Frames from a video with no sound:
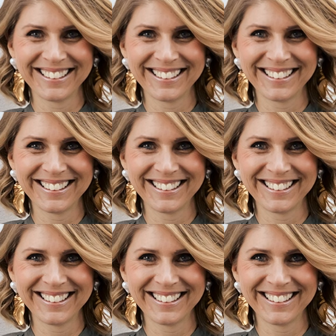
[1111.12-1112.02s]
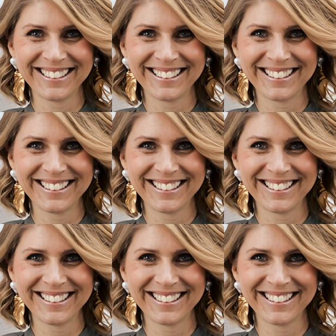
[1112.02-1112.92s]

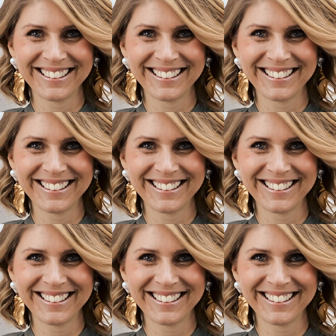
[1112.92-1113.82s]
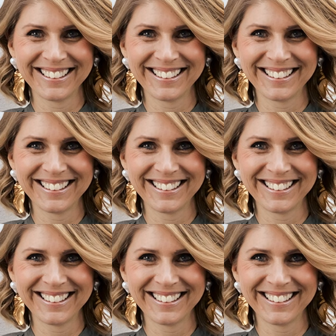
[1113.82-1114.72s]

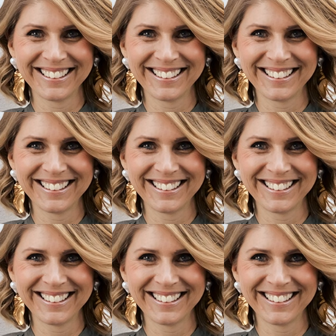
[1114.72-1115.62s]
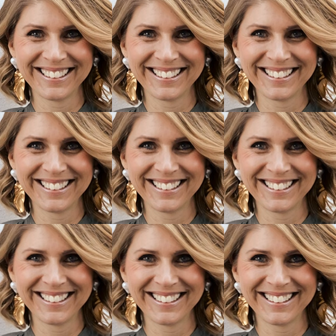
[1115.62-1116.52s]

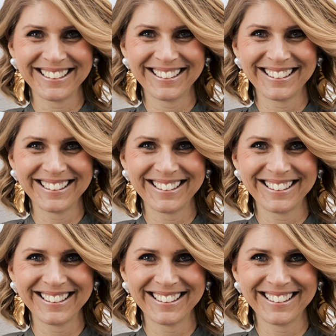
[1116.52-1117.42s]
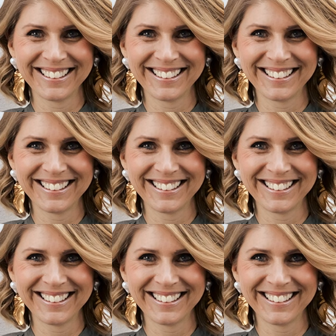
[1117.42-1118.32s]

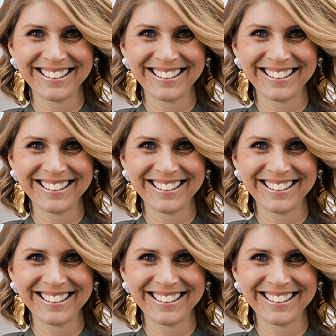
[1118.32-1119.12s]
[no speech]